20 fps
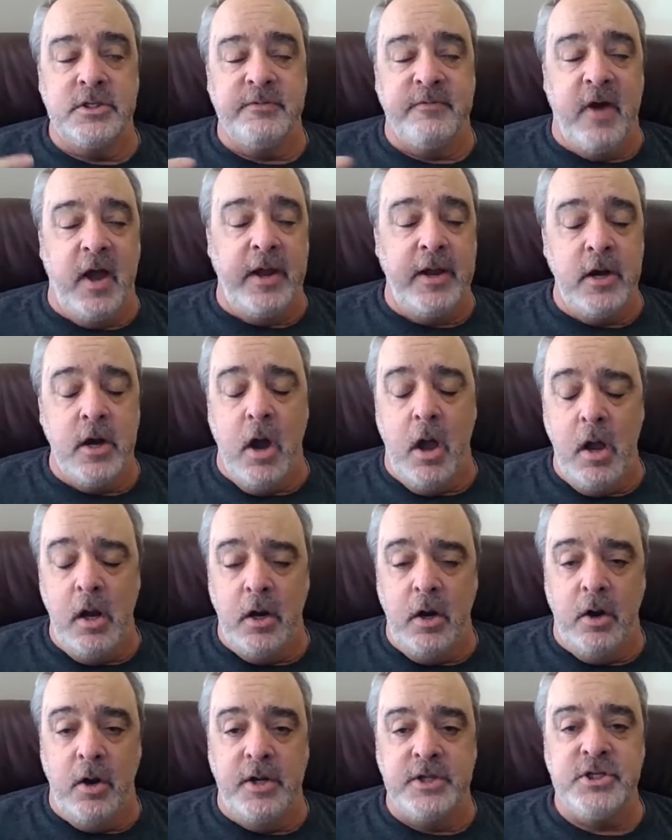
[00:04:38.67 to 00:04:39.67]
divide and
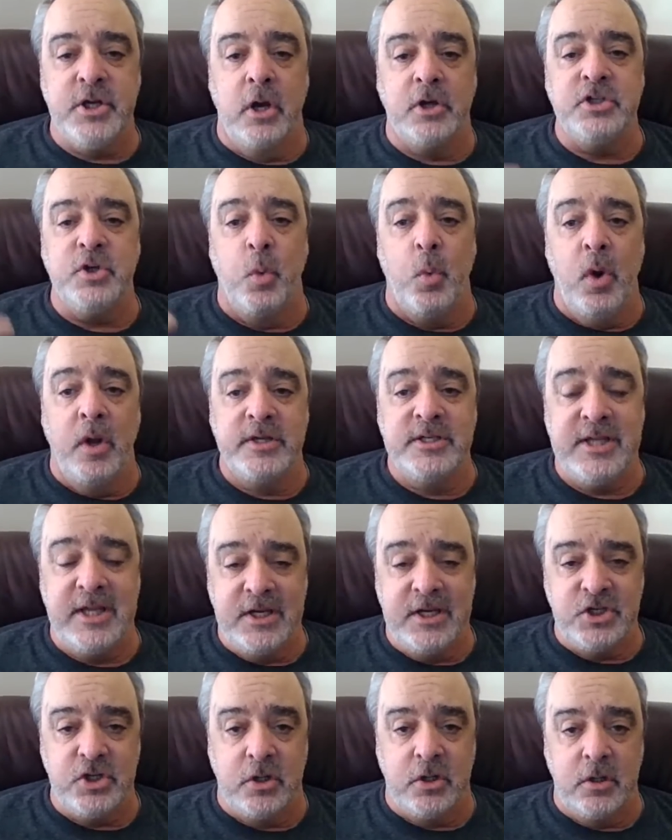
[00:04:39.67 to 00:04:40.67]
conquer and talk to one
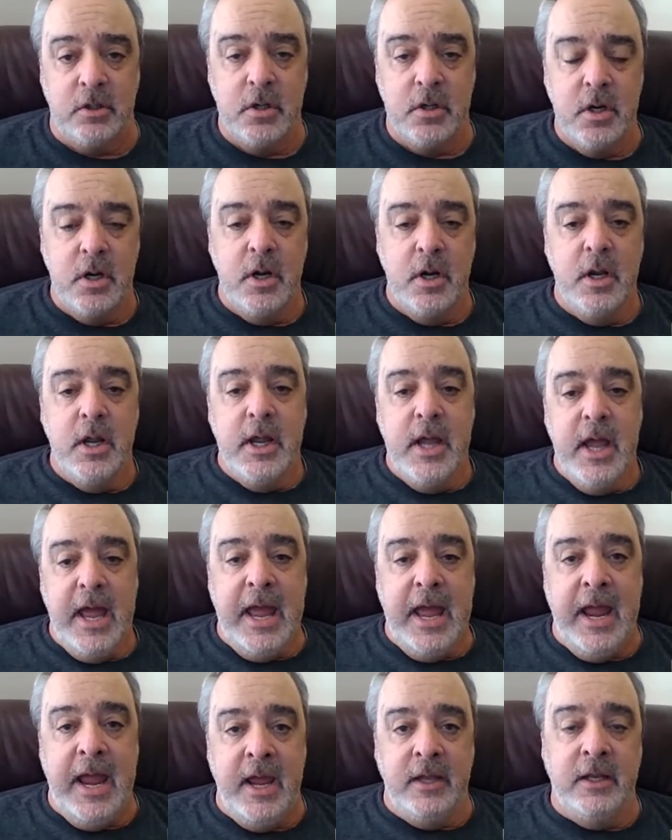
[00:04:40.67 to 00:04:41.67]
teacher and